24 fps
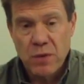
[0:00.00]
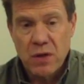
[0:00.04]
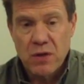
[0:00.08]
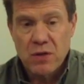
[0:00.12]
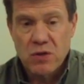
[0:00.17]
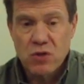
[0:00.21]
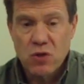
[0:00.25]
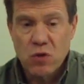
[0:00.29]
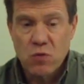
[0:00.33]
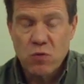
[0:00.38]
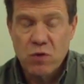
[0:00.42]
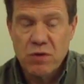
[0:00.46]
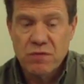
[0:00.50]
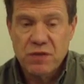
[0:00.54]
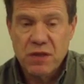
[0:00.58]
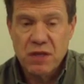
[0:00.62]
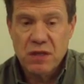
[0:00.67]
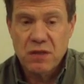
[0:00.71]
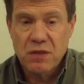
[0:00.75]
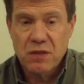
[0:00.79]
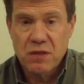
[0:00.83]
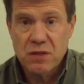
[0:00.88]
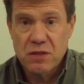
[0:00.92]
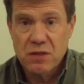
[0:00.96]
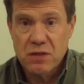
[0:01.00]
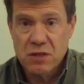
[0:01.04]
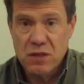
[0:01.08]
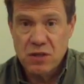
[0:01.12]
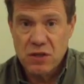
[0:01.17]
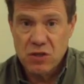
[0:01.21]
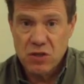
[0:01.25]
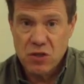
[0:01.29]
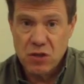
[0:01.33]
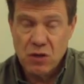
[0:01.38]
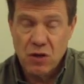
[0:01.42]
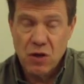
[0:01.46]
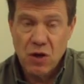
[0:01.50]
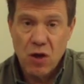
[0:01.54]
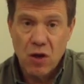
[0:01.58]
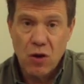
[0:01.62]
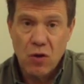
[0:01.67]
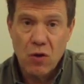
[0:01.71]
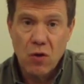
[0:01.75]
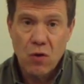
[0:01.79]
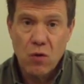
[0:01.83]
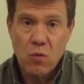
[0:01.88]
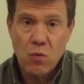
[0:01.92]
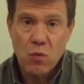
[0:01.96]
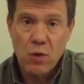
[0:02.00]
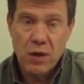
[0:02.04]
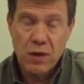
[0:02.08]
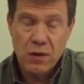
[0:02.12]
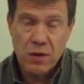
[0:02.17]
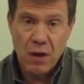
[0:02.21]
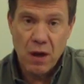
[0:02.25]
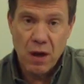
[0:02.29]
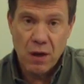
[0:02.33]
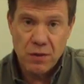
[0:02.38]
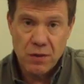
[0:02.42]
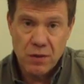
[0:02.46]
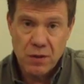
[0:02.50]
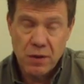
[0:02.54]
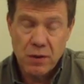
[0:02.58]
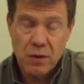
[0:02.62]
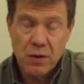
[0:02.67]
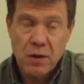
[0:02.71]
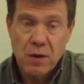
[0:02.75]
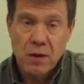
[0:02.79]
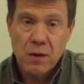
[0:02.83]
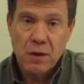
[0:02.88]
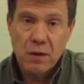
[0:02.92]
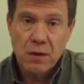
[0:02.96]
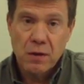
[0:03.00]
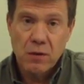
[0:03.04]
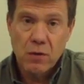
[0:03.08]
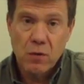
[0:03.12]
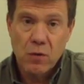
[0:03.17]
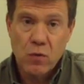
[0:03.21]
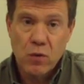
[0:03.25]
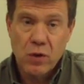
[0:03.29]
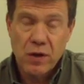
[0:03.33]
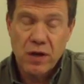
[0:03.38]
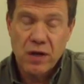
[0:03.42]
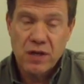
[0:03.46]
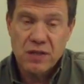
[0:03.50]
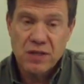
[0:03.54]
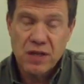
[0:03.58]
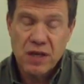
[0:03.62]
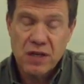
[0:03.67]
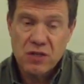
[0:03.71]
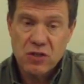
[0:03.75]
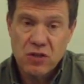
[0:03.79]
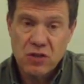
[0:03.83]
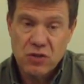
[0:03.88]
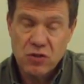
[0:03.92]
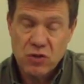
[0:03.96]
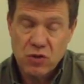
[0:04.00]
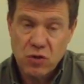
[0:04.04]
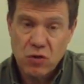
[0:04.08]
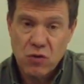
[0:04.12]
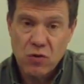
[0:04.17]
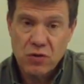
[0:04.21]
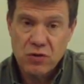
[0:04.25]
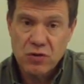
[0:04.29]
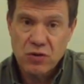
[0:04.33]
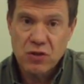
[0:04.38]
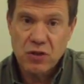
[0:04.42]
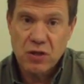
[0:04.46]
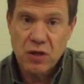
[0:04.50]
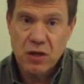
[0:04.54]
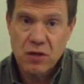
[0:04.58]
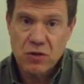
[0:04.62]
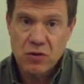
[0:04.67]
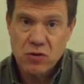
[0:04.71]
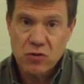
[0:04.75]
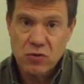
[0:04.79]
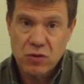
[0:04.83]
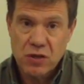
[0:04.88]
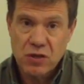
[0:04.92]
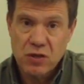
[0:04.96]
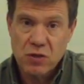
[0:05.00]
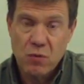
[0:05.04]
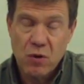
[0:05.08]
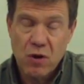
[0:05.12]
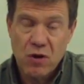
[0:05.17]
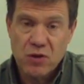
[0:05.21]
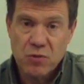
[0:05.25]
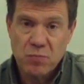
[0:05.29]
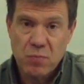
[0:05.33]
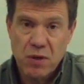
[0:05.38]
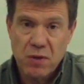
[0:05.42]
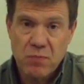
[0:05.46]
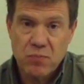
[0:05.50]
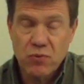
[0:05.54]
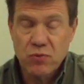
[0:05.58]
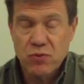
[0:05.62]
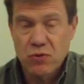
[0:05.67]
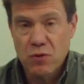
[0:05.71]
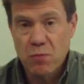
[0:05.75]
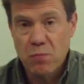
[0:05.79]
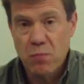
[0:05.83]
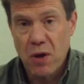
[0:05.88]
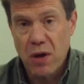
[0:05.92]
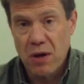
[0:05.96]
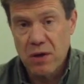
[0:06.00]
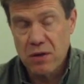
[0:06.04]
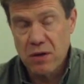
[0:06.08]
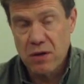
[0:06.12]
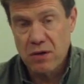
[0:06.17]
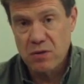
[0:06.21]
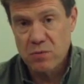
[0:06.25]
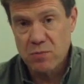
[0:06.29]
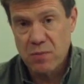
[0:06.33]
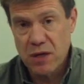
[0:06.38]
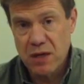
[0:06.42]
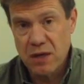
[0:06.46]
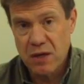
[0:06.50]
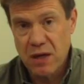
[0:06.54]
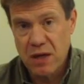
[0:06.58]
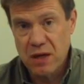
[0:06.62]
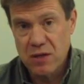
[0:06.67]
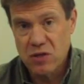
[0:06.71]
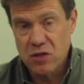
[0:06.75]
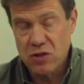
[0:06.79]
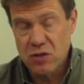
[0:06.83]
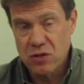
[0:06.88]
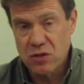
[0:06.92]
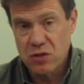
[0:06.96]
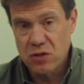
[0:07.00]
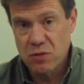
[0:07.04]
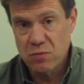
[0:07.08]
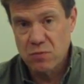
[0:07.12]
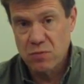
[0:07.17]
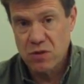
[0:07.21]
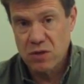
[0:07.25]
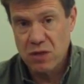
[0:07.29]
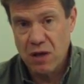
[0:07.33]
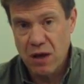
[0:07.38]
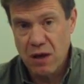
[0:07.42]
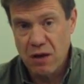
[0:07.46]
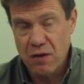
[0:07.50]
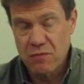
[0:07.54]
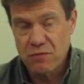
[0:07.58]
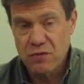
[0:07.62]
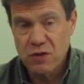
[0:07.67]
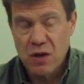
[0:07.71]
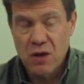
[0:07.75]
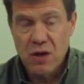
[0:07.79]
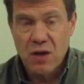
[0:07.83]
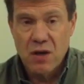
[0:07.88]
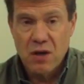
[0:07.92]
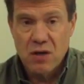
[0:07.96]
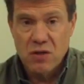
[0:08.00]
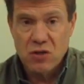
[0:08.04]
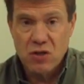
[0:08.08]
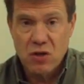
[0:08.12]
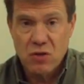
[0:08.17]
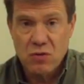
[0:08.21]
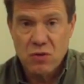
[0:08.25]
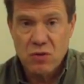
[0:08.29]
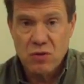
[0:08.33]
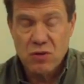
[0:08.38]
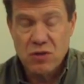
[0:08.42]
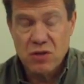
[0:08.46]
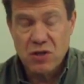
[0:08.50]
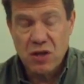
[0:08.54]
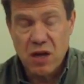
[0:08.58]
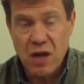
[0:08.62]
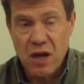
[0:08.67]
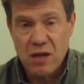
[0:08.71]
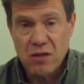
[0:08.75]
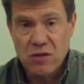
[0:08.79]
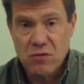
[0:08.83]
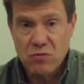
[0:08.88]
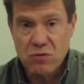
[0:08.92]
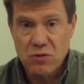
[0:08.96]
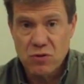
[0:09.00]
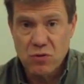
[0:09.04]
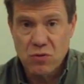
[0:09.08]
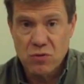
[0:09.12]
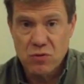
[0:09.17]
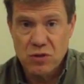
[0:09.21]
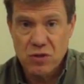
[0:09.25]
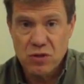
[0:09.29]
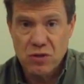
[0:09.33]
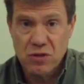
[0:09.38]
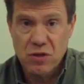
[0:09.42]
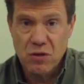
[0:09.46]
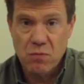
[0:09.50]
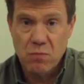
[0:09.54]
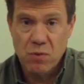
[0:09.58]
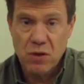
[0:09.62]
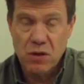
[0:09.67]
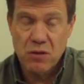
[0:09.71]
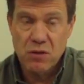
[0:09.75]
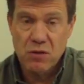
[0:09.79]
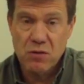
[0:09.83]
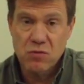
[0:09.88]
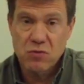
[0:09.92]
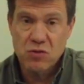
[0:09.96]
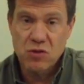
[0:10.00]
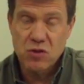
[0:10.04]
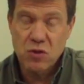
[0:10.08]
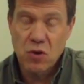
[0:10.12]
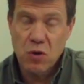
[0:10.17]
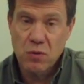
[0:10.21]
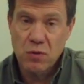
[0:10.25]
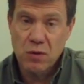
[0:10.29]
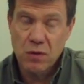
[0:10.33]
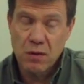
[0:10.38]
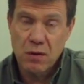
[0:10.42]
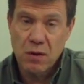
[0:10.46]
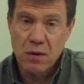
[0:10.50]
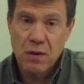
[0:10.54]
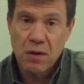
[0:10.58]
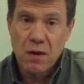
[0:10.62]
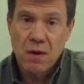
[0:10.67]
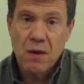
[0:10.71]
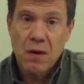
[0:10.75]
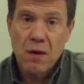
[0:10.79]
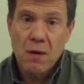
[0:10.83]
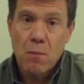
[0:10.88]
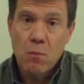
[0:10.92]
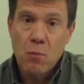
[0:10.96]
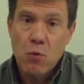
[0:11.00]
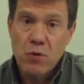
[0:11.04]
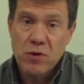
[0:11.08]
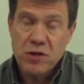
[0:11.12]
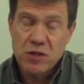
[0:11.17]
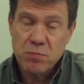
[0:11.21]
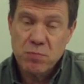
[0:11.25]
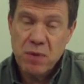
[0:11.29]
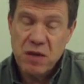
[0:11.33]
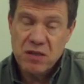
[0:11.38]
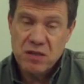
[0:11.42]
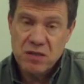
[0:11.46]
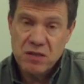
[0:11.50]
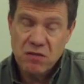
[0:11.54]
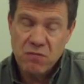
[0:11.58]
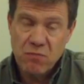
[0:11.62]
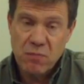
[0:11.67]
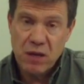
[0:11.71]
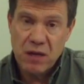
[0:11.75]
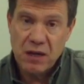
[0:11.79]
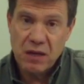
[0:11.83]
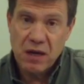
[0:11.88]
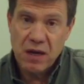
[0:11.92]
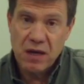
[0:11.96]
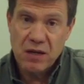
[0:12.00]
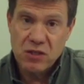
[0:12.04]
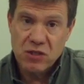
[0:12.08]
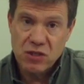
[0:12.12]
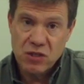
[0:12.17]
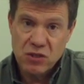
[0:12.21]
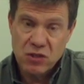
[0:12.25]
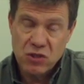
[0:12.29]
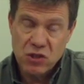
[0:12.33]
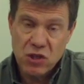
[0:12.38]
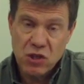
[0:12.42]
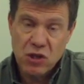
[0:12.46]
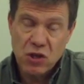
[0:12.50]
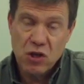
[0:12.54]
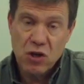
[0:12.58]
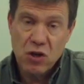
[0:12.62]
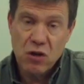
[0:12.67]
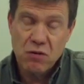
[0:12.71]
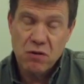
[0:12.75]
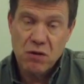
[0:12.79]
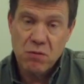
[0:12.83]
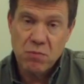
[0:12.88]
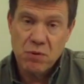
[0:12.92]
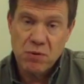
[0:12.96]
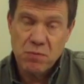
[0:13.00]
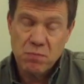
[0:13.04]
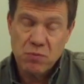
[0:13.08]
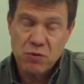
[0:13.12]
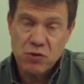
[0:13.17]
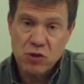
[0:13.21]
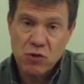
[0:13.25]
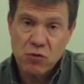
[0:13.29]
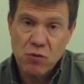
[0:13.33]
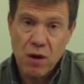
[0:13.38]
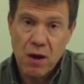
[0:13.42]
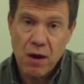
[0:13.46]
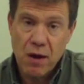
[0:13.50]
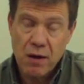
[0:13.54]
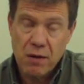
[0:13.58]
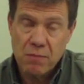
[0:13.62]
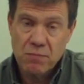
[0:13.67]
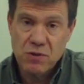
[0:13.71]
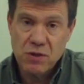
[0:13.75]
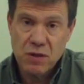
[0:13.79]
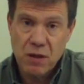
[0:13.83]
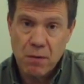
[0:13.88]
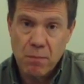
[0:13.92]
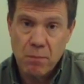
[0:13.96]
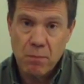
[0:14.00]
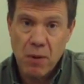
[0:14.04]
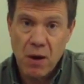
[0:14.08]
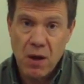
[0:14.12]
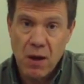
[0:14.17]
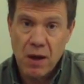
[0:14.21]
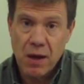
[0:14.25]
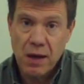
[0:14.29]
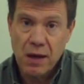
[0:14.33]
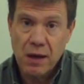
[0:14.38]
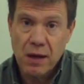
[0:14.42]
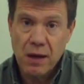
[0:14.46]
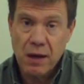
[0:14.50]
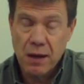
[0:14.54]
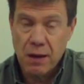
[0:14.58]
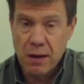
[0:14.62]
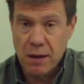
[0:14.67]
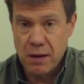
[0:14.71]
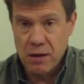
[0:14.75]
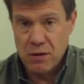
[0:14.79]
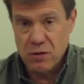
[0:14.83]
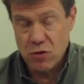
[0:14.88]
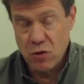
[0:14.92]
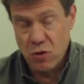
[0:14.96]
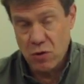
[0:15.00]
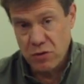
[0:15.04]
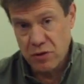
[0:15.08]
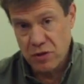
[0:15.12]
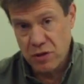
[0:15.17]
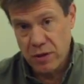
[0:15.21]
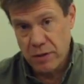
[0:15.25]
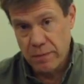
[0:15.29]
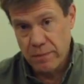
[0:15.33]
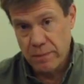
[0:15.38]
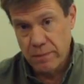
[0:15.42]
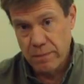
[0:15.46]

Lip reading: So we've taken a decision, along with other organisations across the country, to ask people to buy those medications themselves so that the scarce resources can be used on the more expensive medications that can only be prescribed by a doctor.